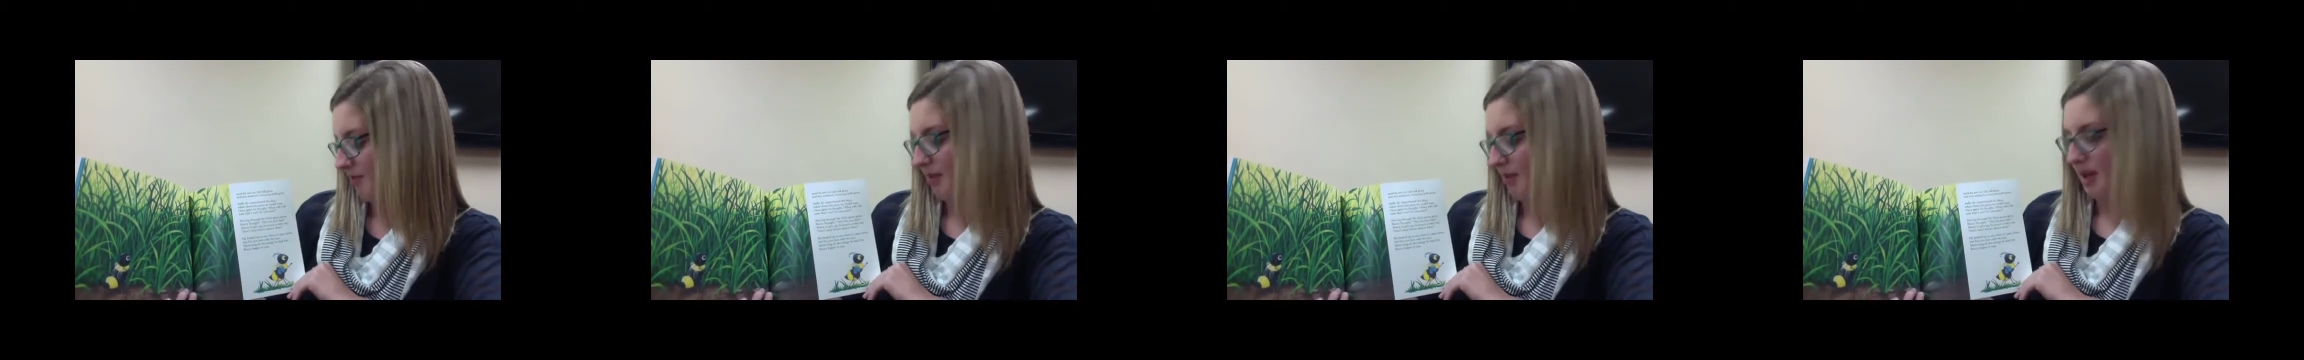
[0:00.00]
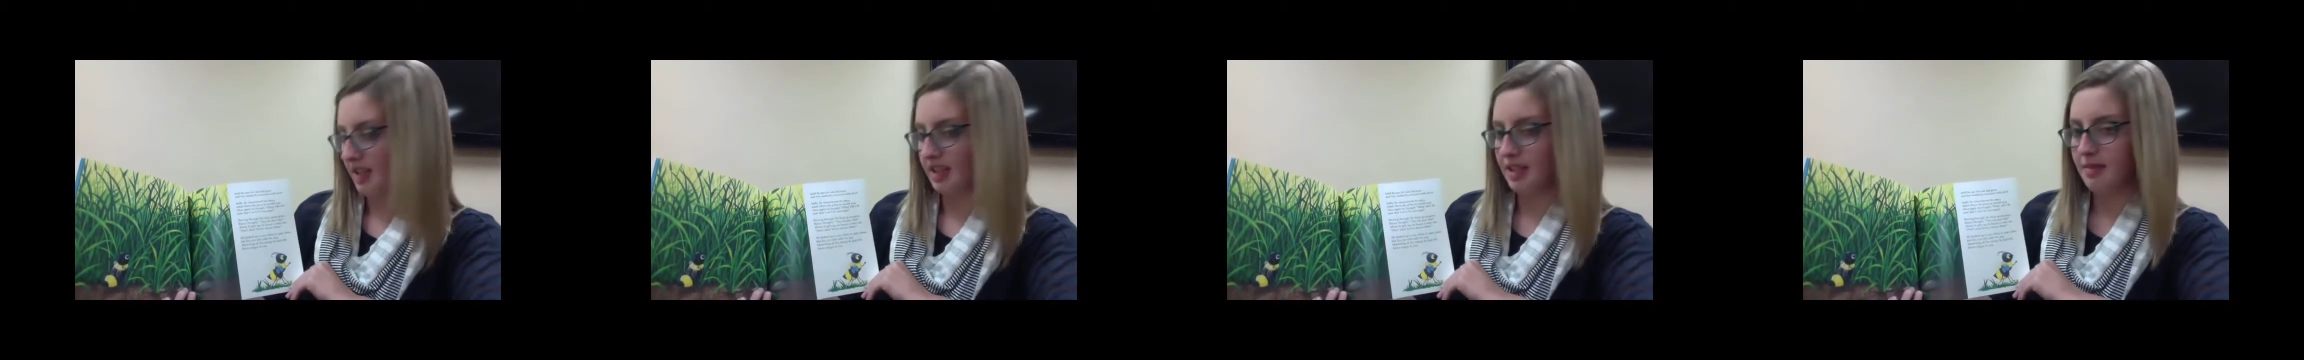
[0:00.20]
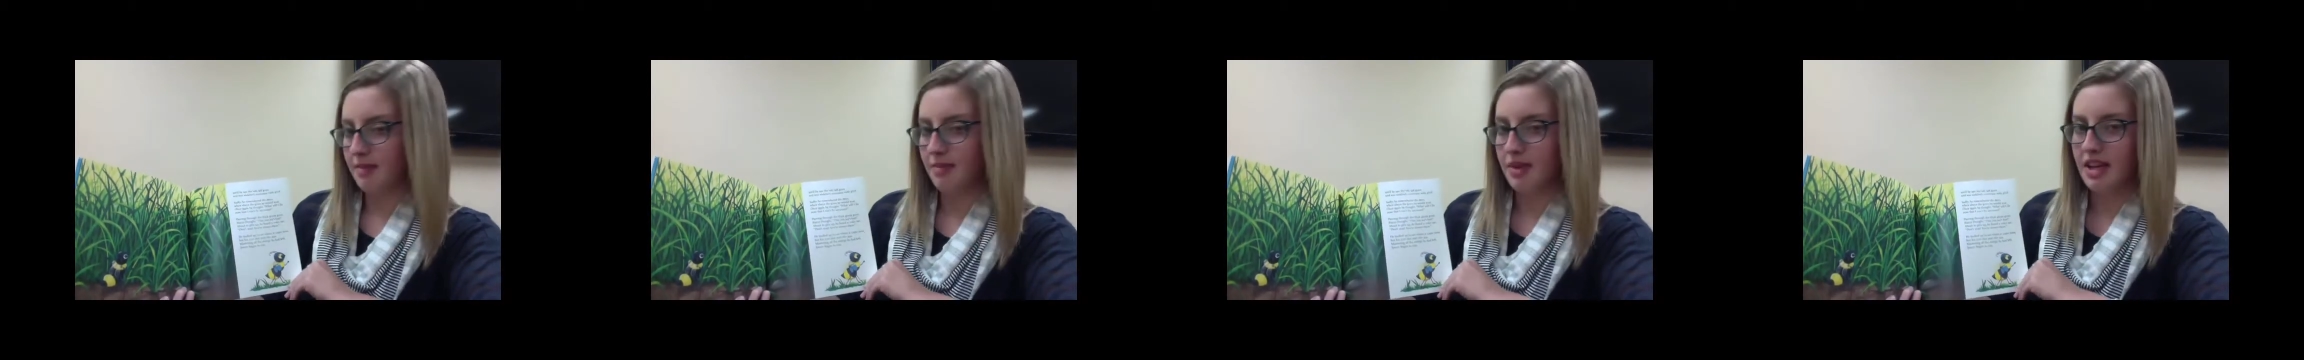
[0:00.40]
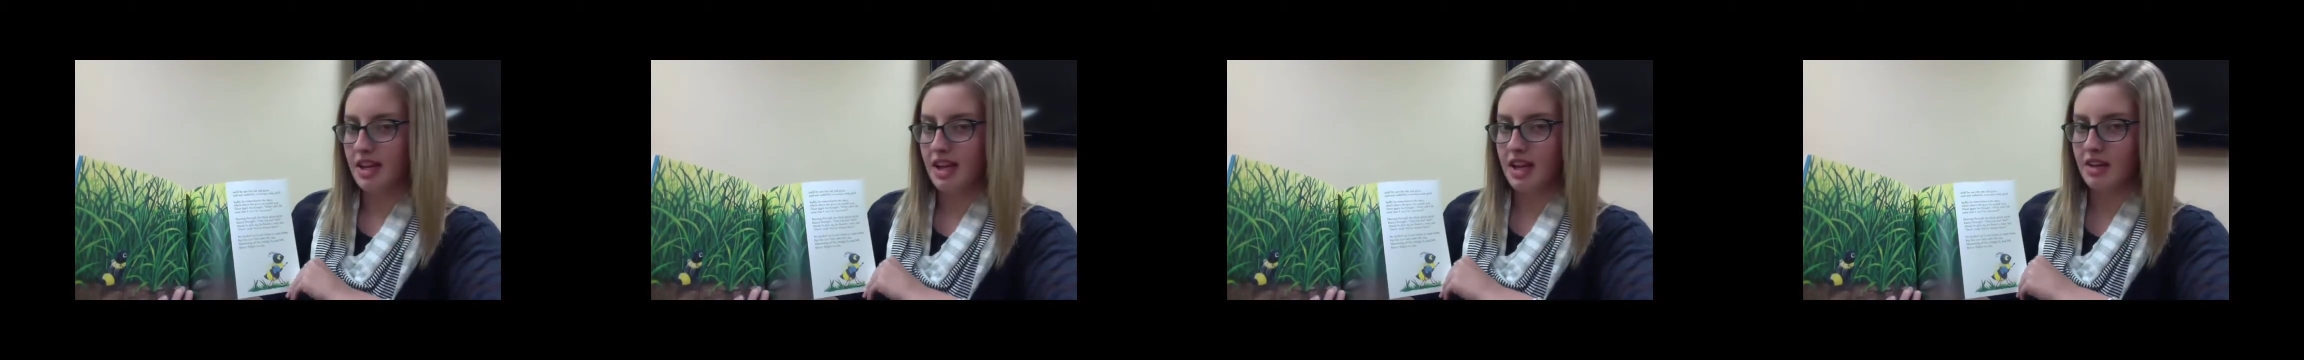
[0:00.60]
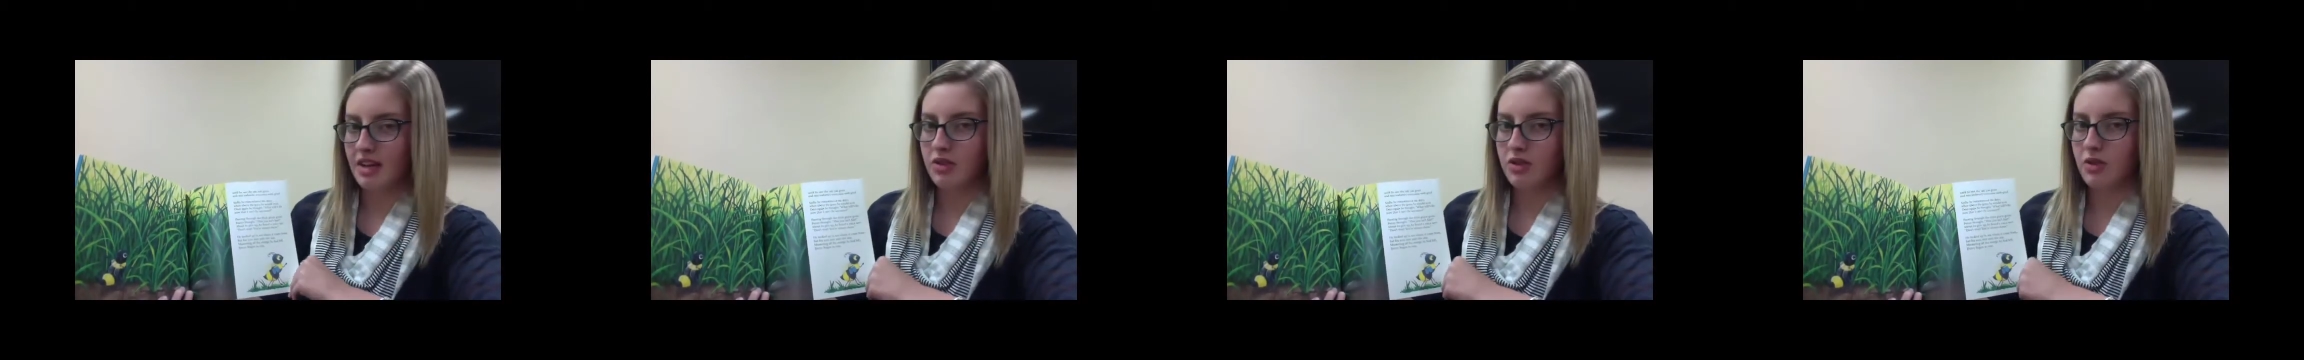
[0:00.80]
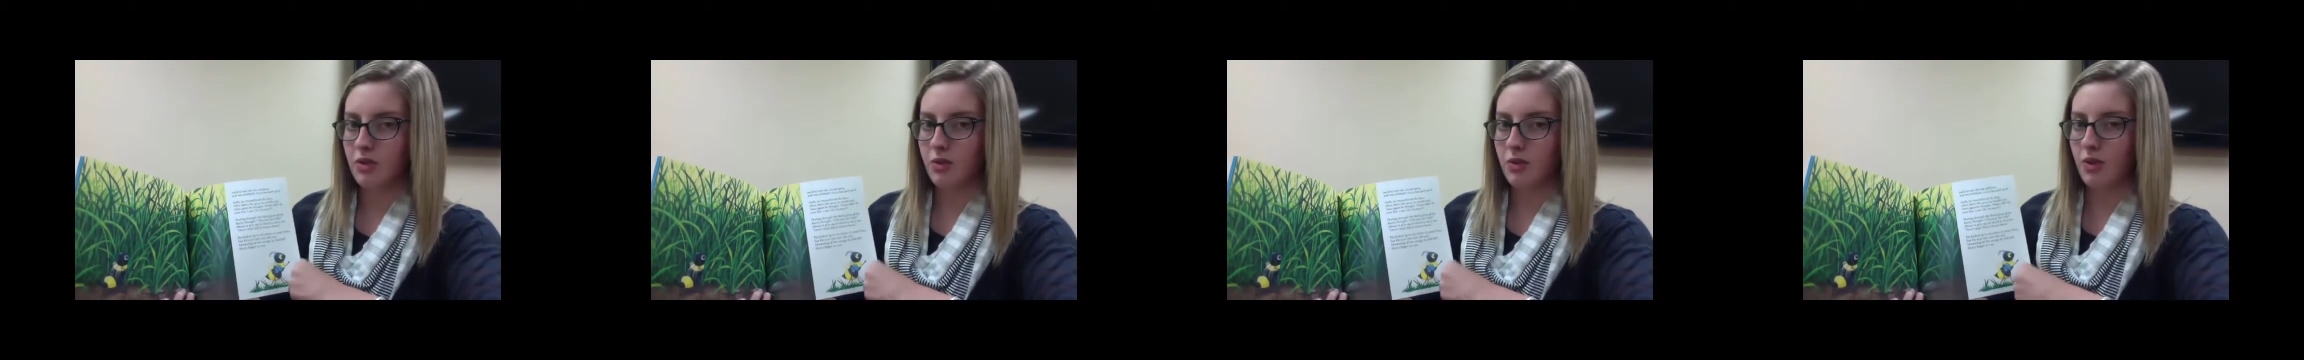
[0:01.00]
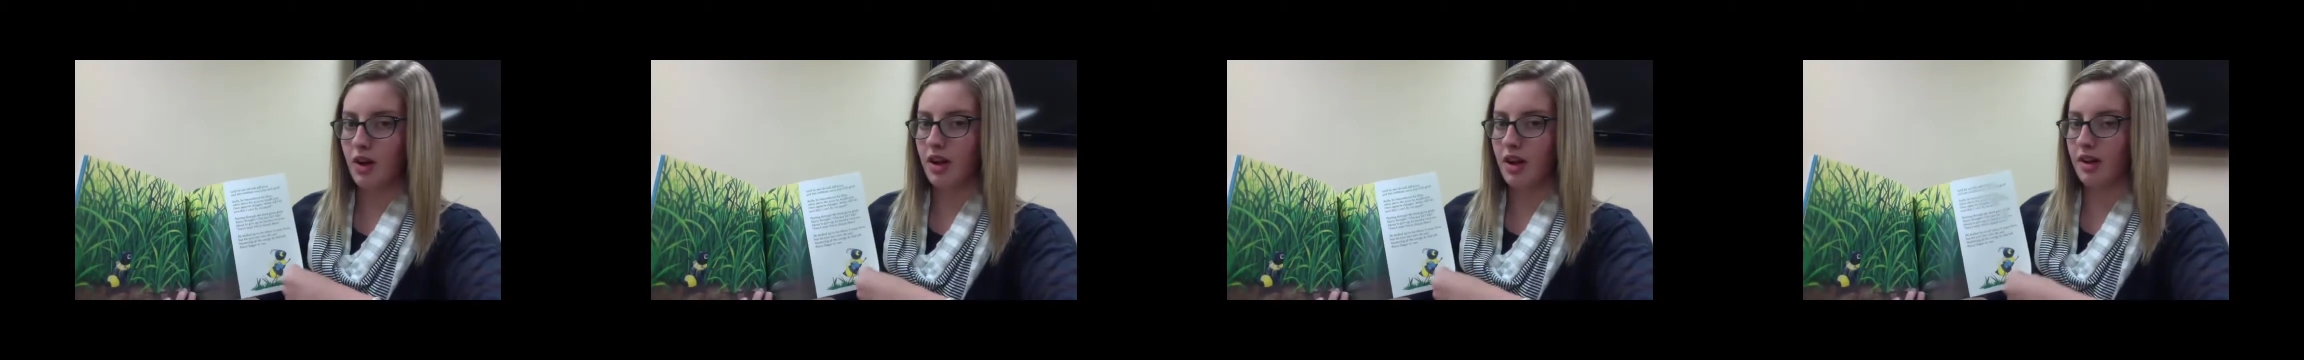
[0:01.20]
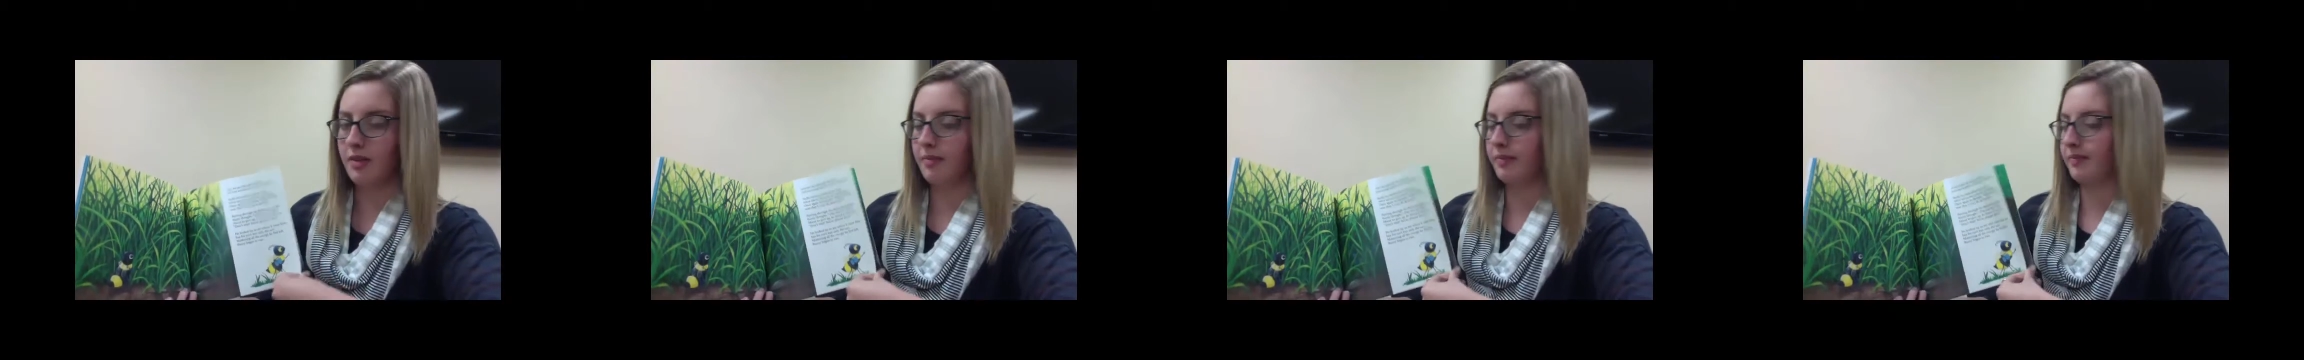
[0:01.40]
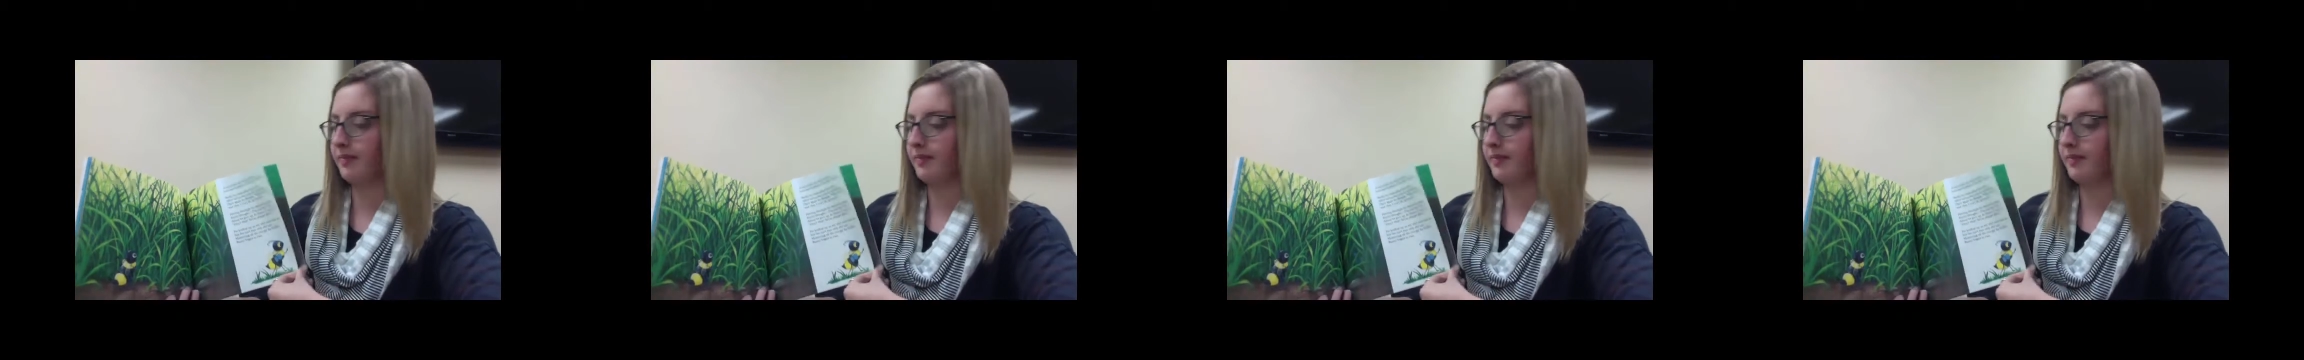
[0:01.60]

Buzzy began to run.